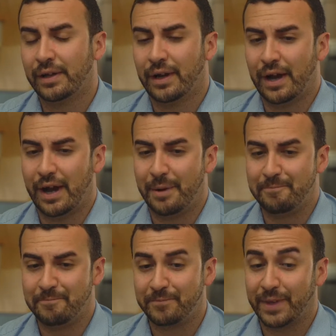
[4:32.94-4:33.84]

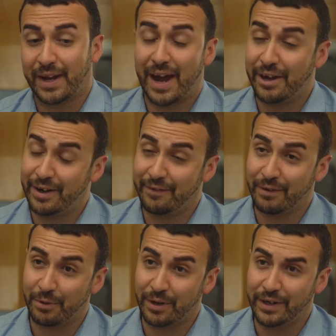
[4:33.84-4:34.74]
um, hiring
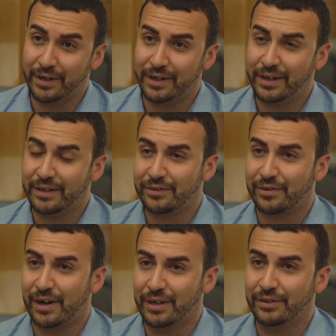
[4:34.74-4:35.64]
everyone and, and
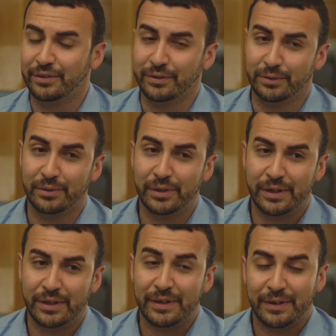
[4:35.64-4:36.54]
trying to
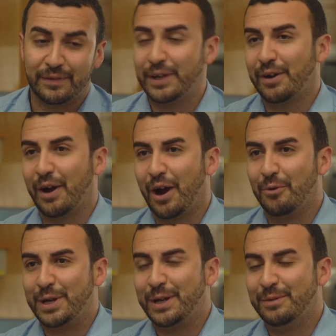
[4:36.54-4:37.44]
figure out how
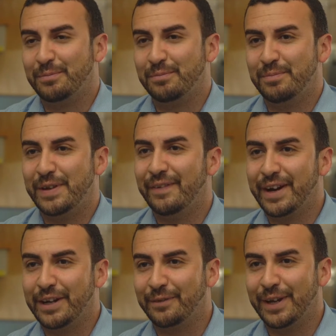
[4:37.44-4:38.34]
we can be
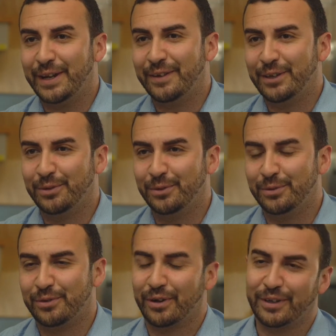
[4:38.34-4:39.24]
very innovative and do
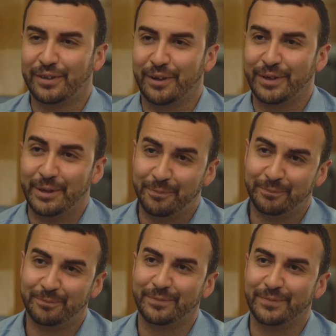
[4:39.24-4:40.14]
drug discovery,
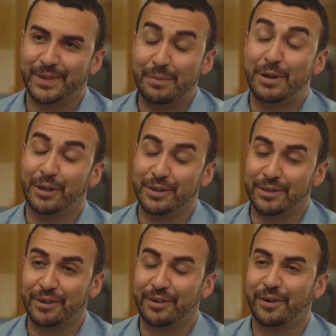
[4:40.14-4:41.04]
immunology okay.
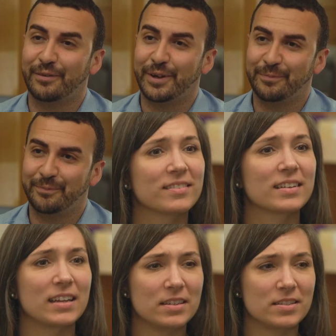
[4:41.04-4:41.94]
drug discovery.
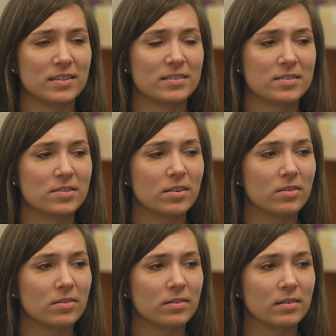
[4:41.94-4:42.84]
Gotcha.
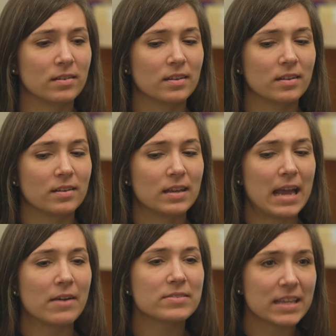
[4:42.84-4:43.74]
So
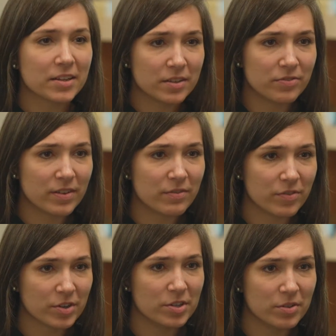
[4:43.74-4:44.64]
how is that a good fit
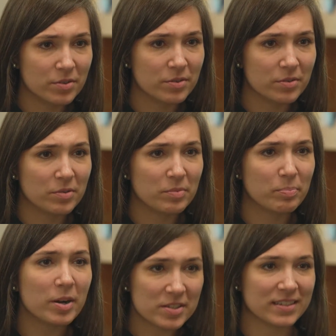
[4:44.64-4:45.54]
for you
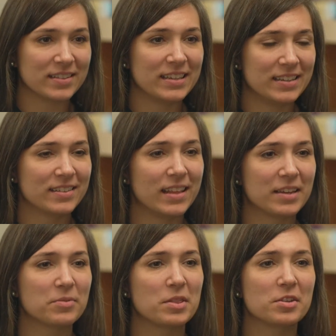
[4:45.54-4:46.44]
personally,
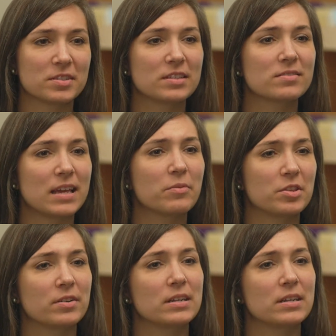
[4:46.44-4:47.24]
like with your skill set and with your